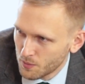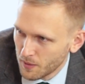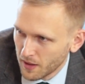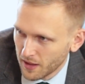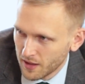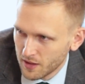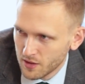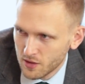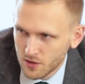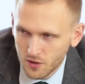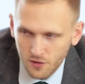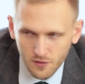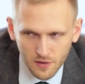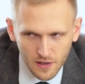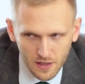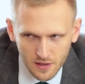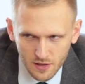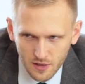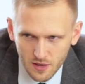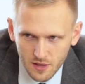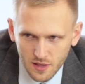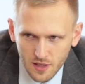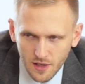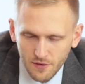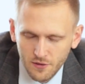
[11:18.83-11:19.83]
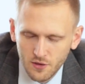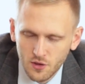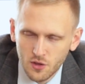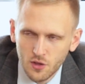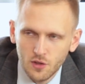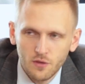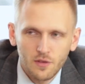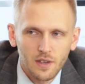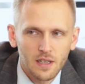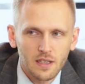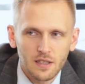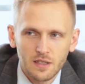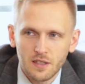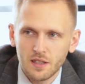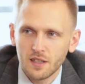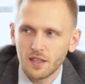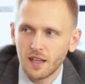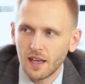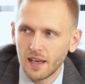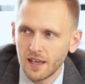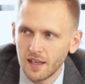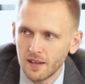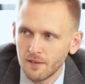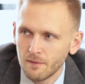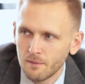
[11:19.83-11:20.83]
back in 2007,
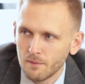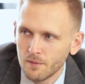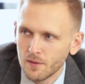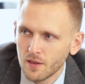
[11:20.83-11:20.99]
2008,